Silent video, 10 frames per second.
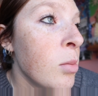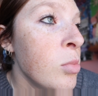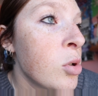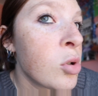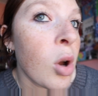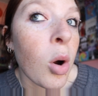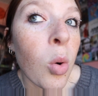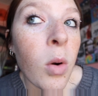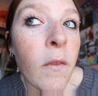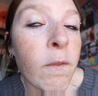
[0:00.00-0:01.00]
am
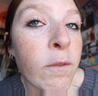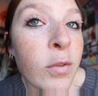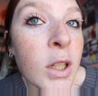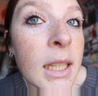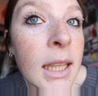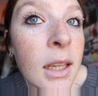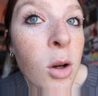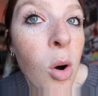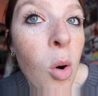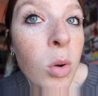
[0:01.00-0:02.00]
so freaking
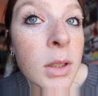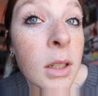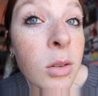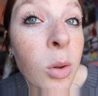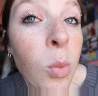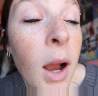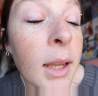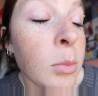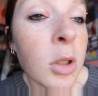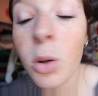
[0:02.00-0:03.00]
cold. I don't know why
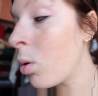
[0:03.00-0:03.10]
I'm so